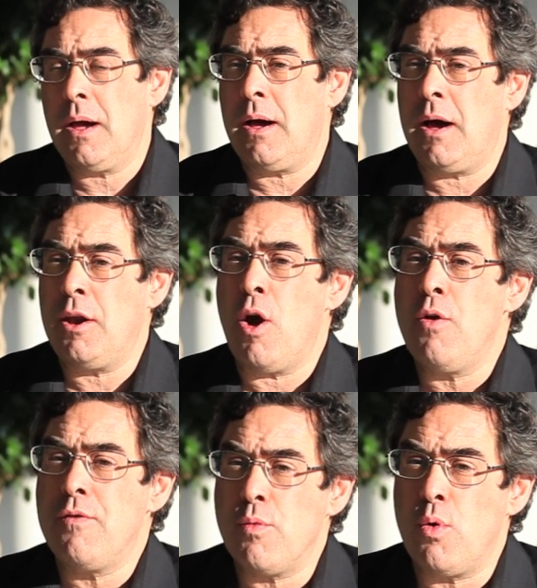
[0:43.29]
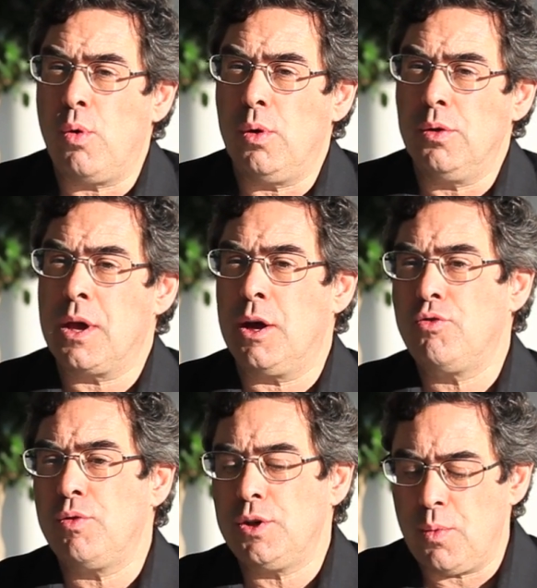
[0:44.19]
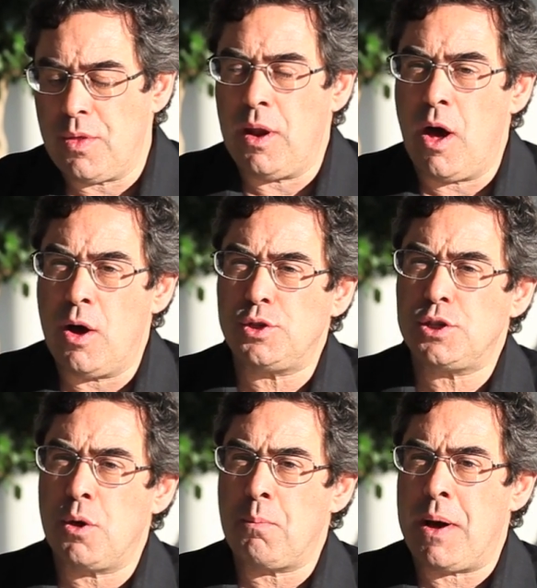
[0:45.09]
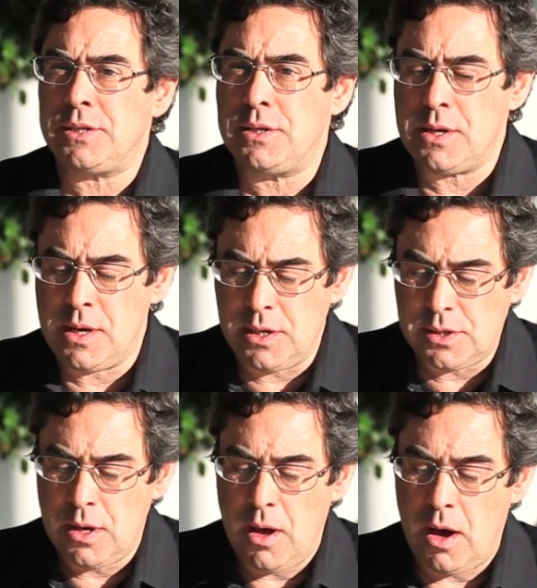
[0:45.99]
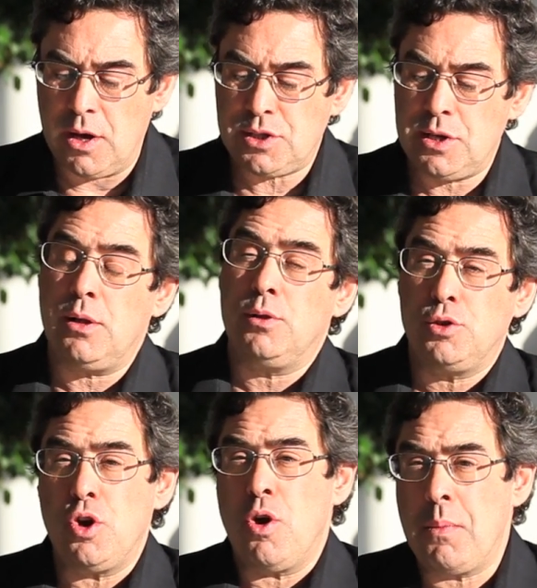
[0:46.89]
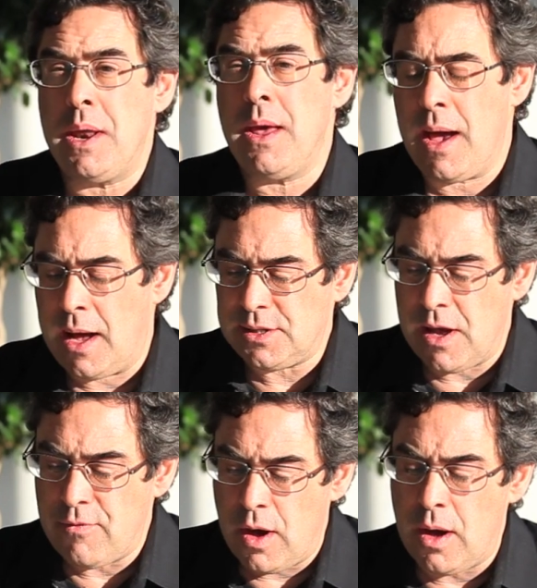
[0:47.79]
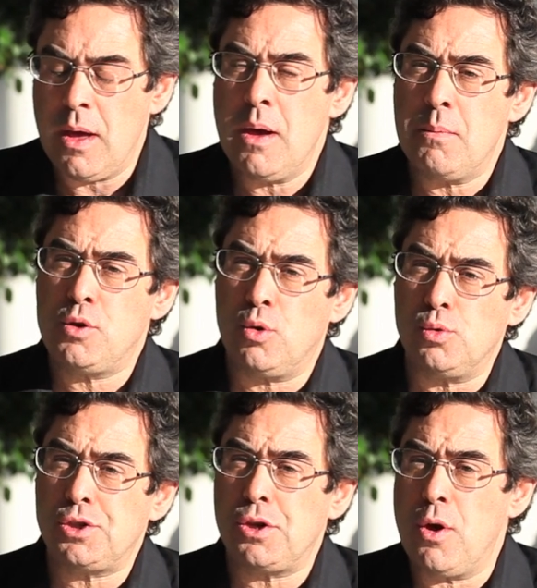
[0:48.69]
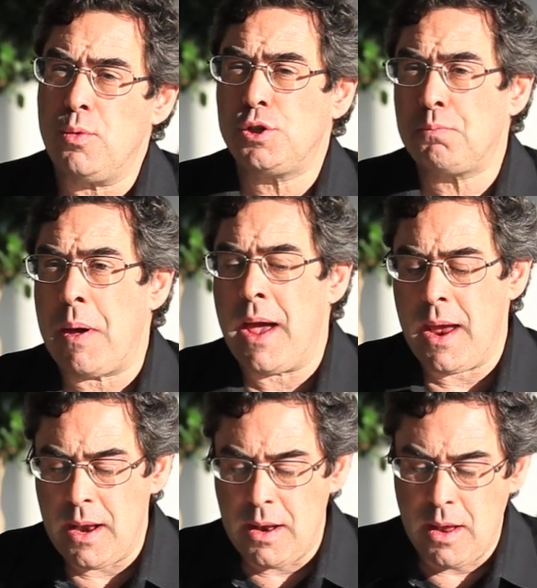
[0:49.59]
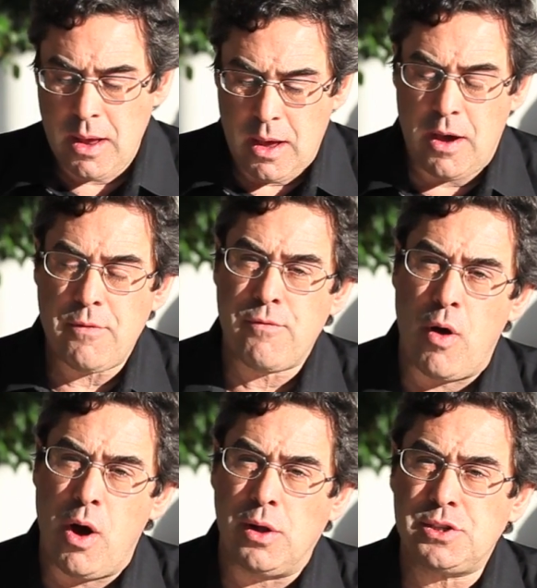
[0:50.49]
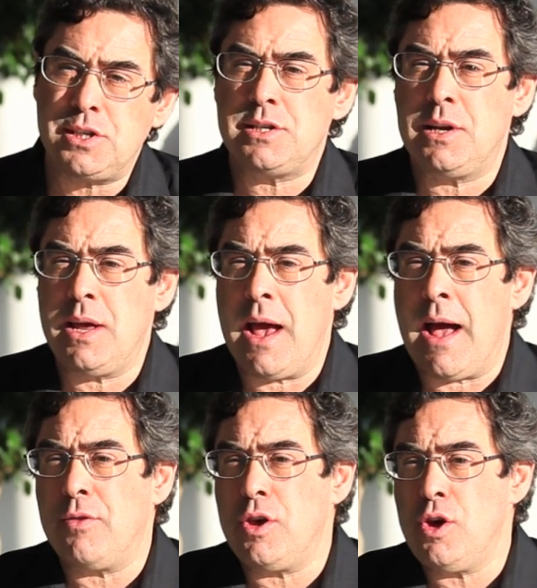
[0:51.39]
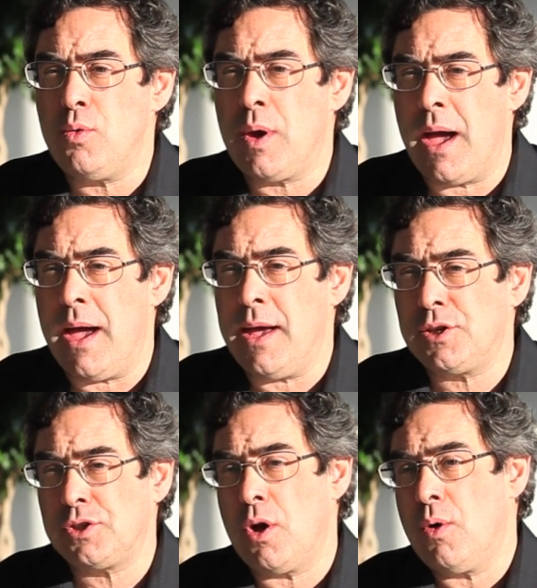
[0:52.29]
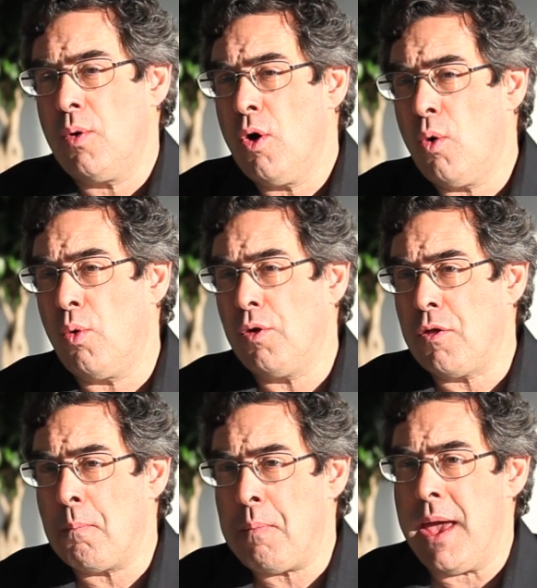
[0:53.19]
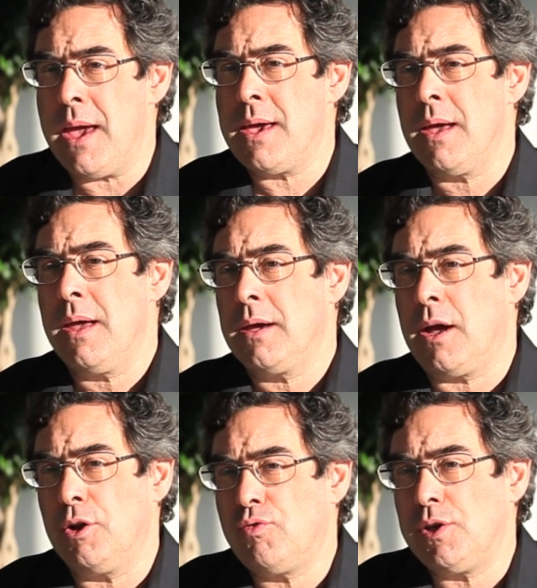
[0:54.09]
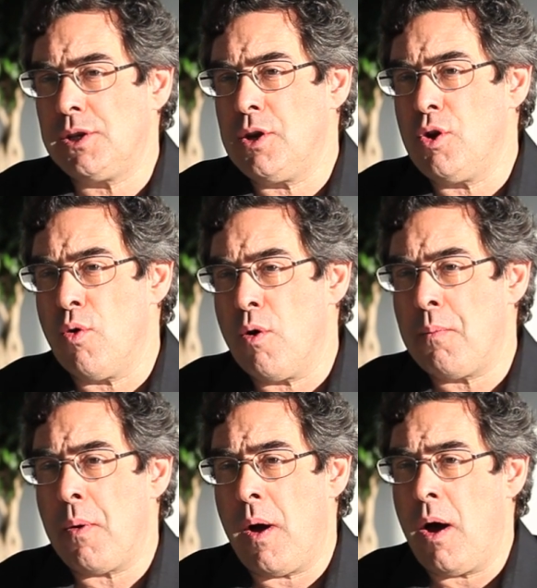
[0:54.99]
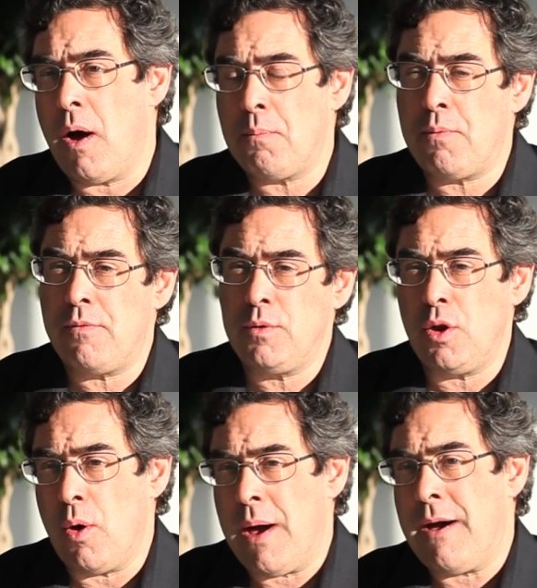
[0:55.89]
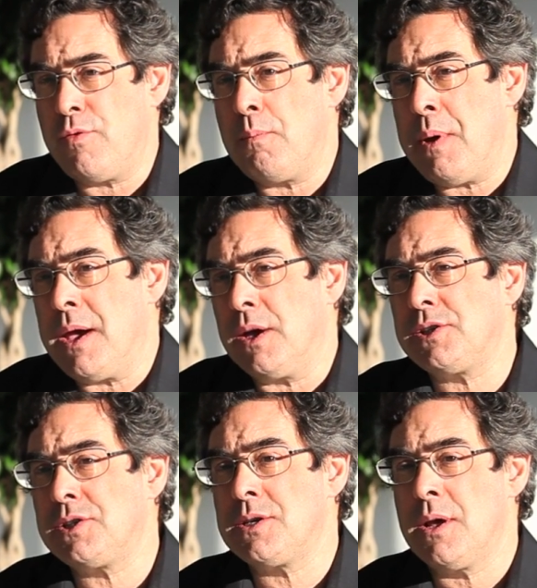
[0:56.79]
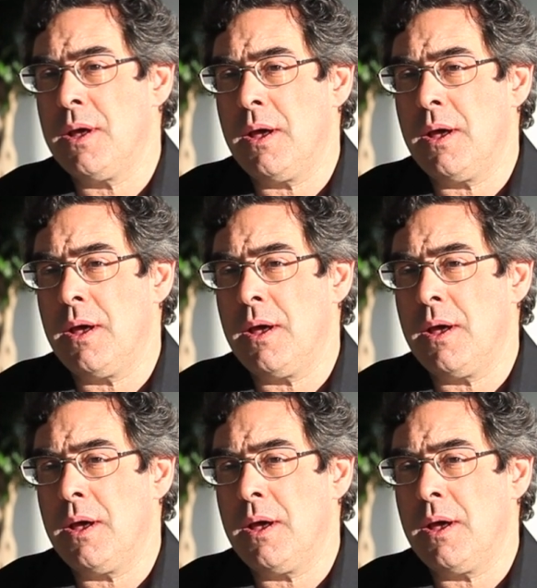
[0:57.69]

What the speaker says: And overall, the countries with the largest capacities are still Germany, as ever, but also Spain, France, Italy, and the UK. So all of the big countries in Europe are, you know, have the biggest